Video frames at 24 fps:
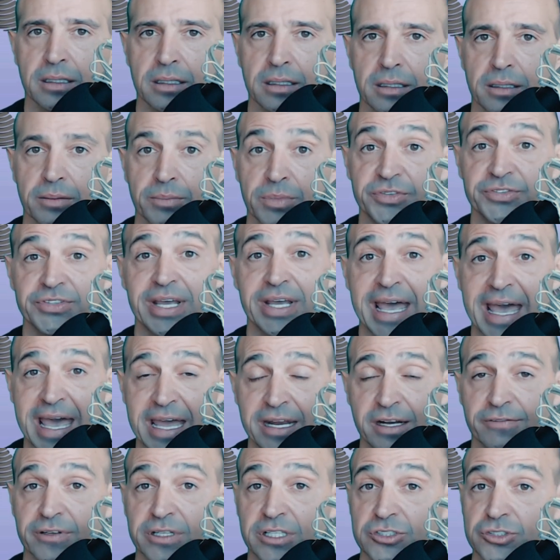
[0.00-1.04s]
Mr.
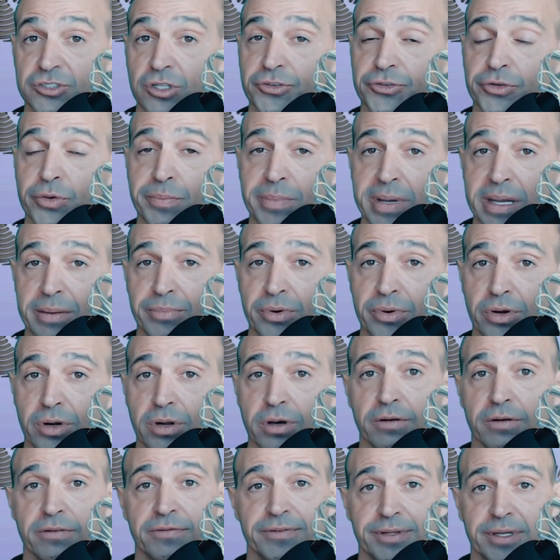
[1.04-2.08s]
Hanafin is also a member
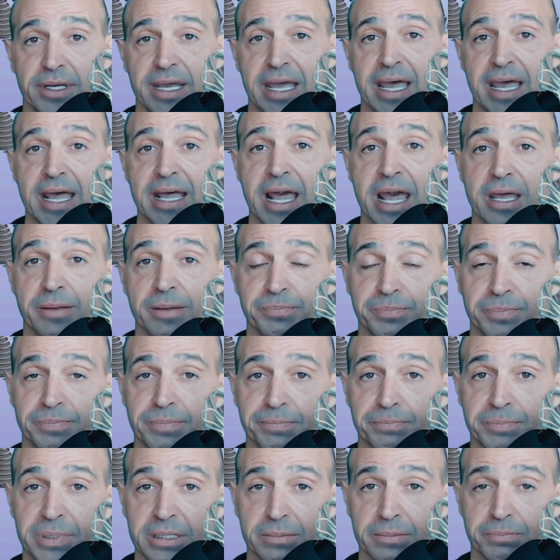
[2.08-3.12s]
of the
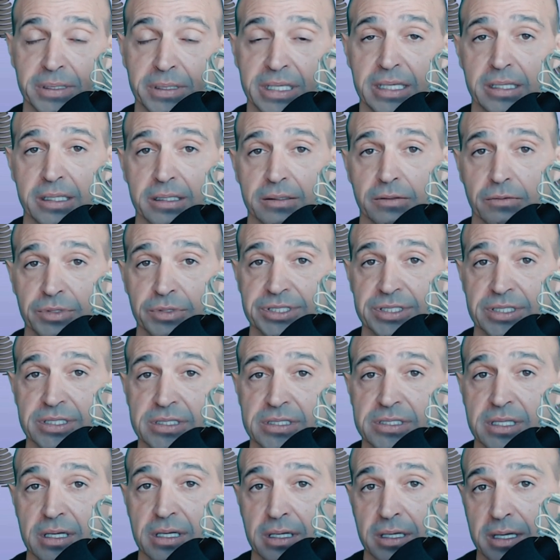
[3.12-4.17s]
AAPP, which is
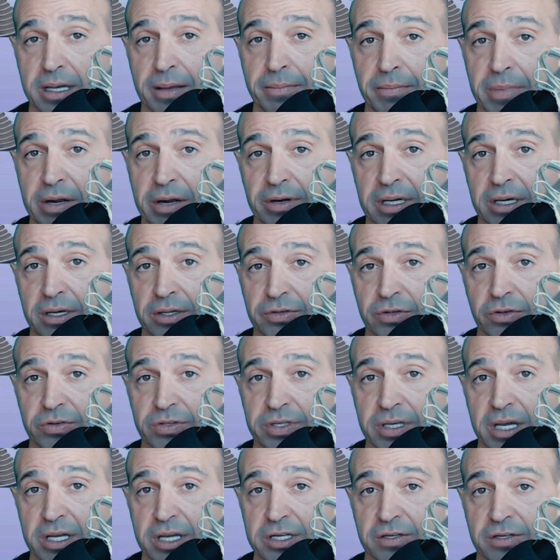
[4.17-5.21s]
the American
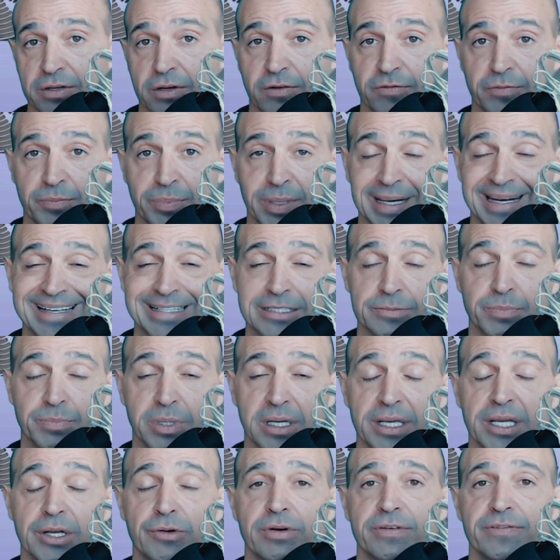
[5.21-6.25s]
Association of Police
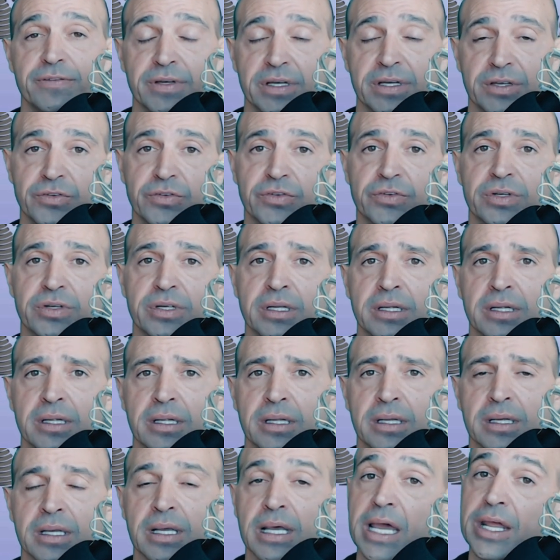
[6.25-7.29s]
Polygraphists, and